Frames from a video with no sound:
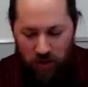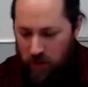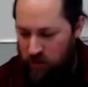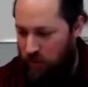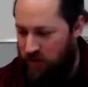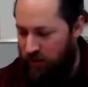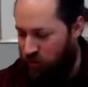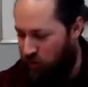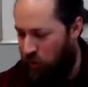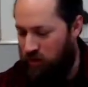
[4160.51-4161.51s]
I'm, um, so I'm
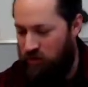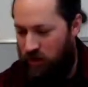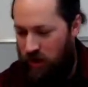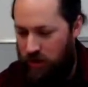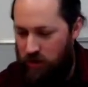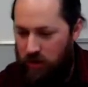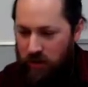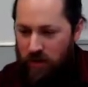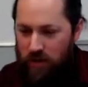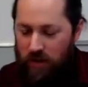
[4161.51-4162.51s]
teaching a course on
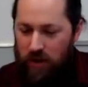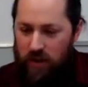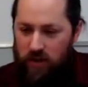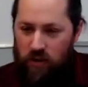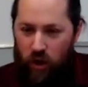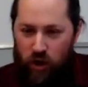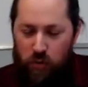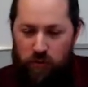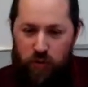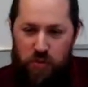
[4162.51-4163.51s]
uh, the
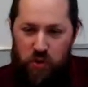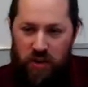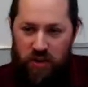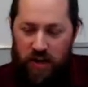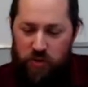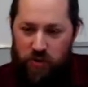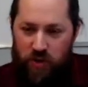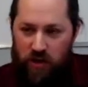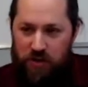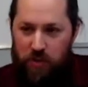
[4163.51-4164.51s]
argument from beauty and natural
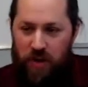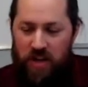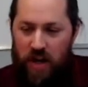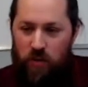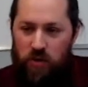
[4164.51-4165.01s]
theology right now.